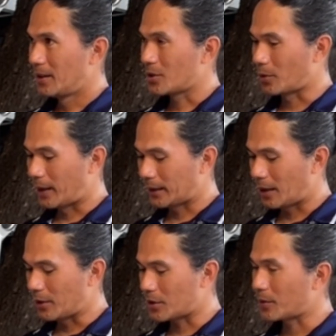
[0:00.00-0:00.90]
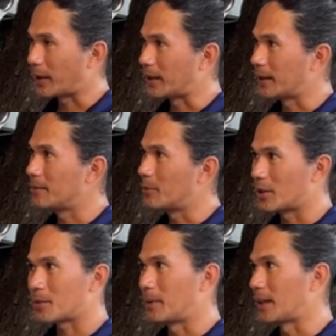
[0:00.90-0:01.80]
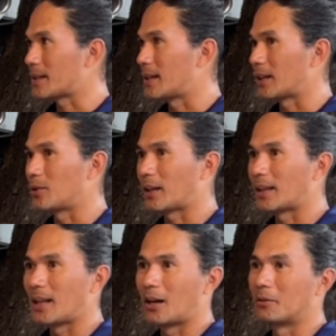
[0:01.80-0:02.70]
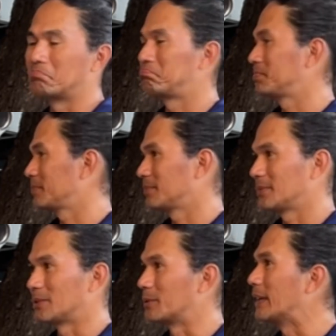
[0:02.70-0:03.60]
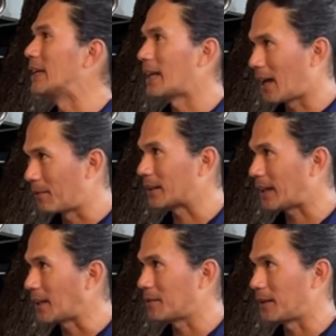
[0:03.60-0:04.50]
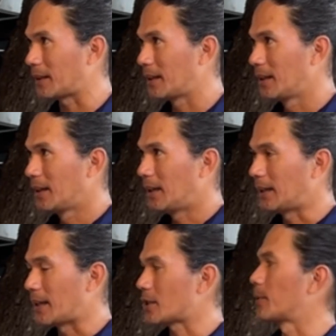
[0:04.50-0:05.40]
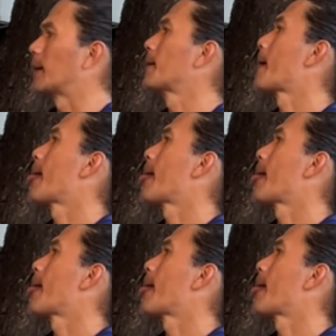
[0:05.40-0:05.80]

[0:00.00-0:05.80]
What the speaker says: So right now it's threaded, which means that you can now really have a tight fit. It takes away.